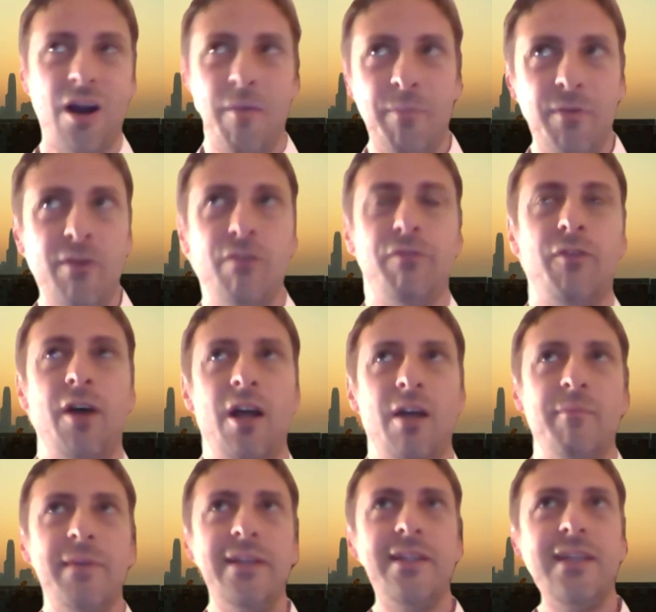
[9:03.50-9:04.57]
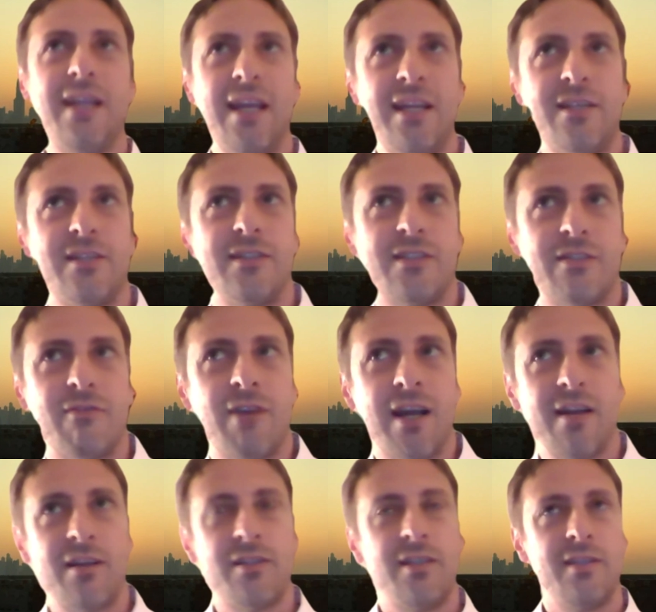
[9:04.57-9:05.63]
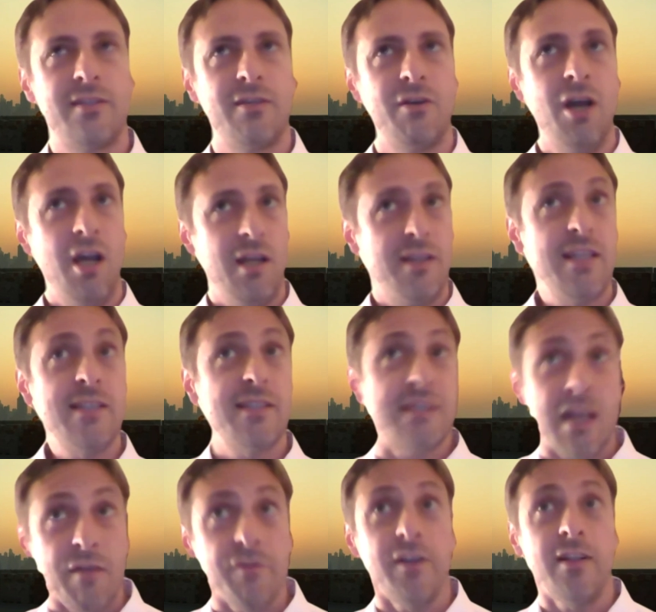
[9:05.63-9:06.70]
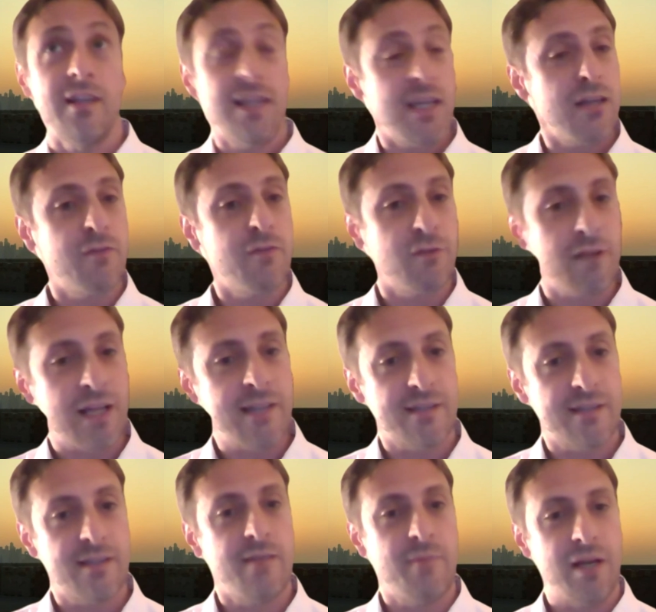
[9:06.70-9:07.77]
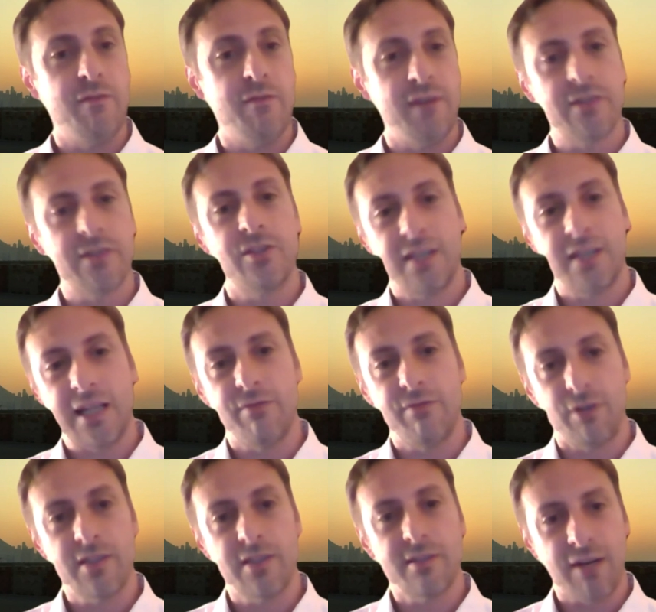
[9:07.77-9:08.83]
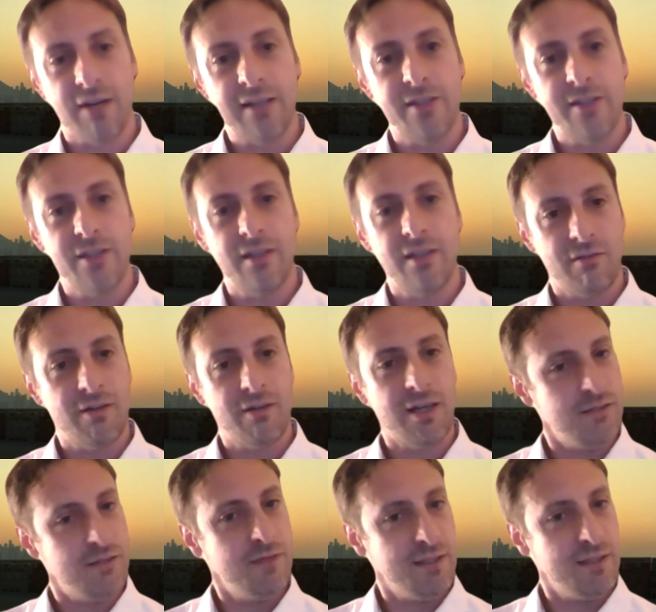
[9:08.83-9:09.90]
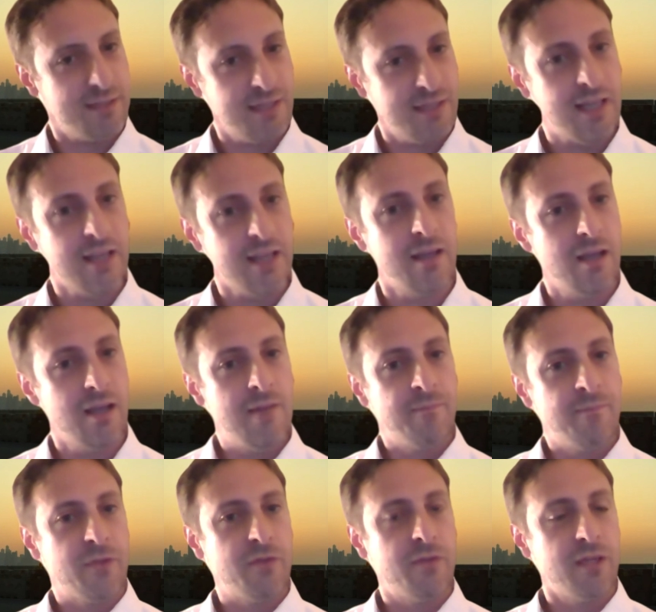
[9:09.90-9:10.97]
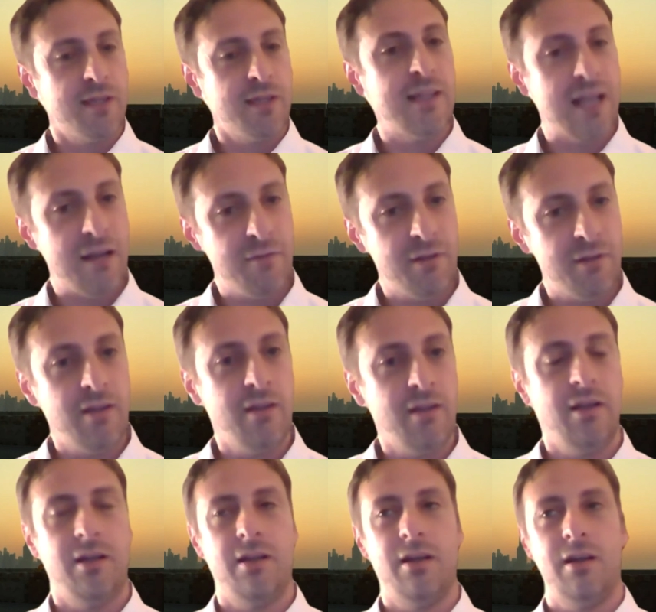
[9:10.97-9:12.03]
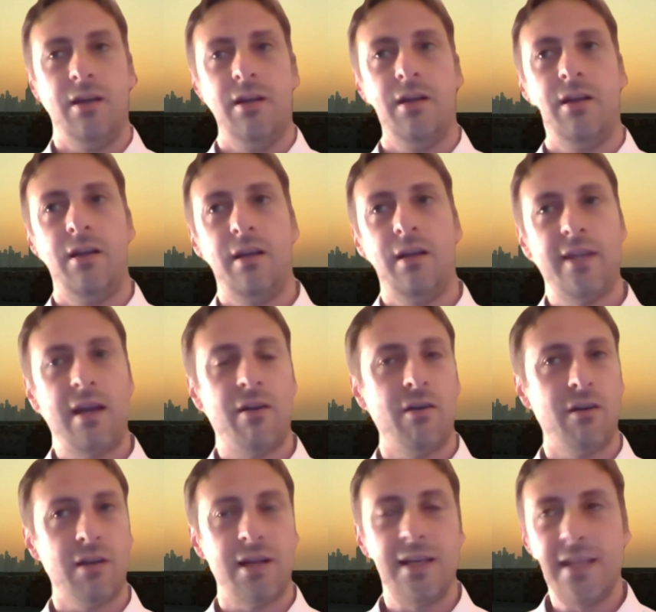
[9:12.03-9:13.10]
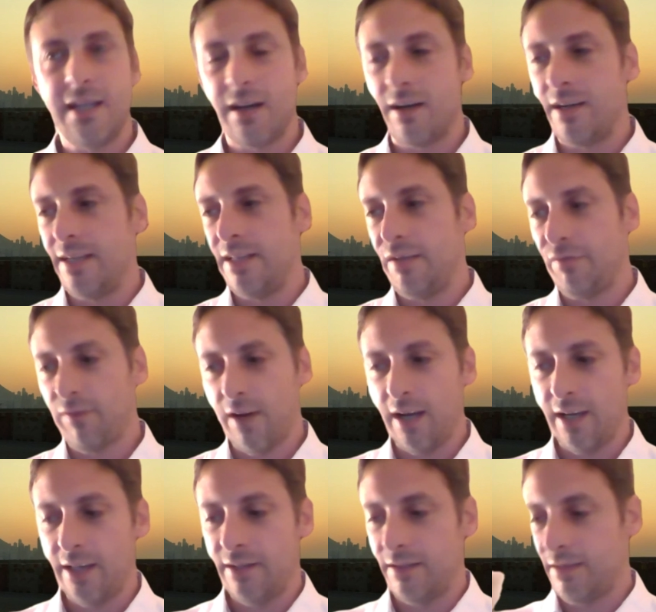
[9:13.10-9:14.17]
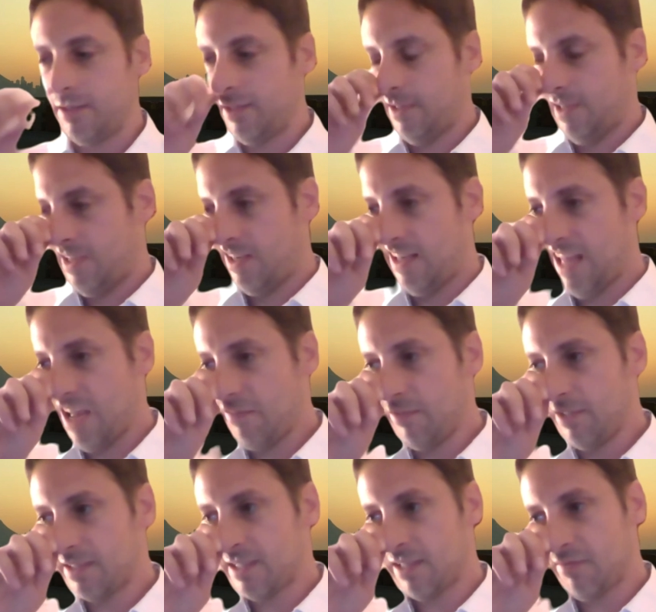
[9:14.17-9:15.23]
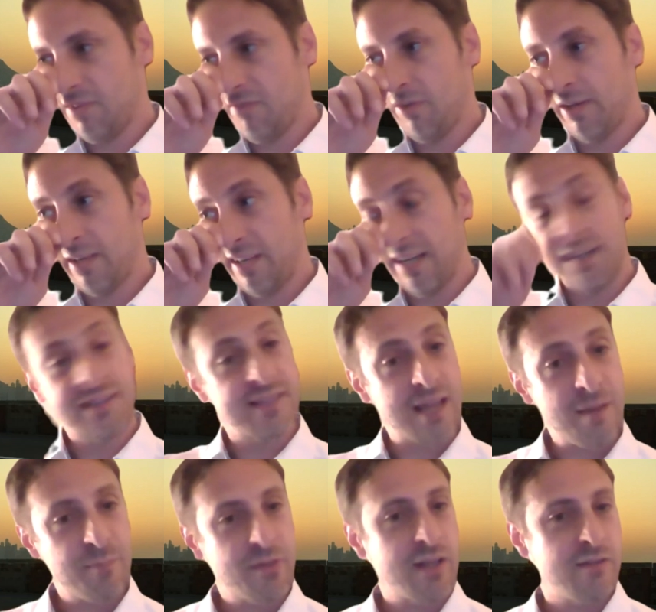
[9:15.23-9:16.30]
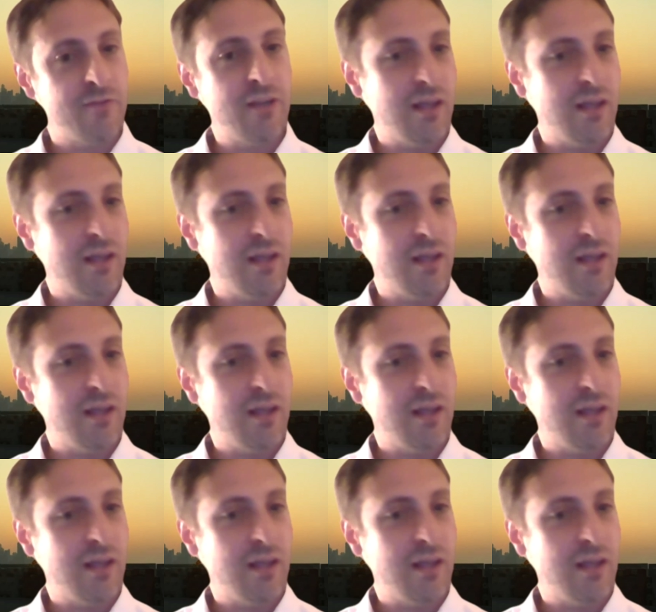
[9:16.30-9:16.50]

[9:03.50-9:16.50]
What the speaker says: couple of mitigation strategies. So this definitely influence the manufacturing network strategy, right? We see like to what level, and there are clearly defined levels that we want to accept and